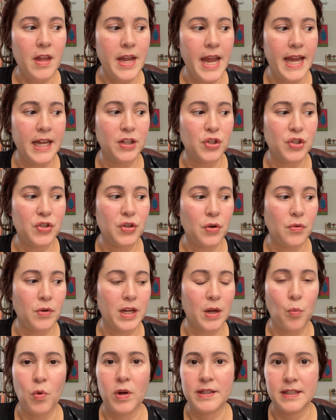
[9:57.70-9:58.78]
And so
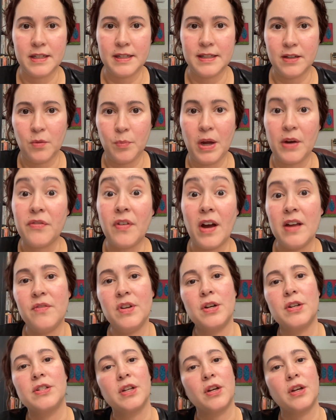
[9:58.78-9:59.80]
it wasn't until about 5 years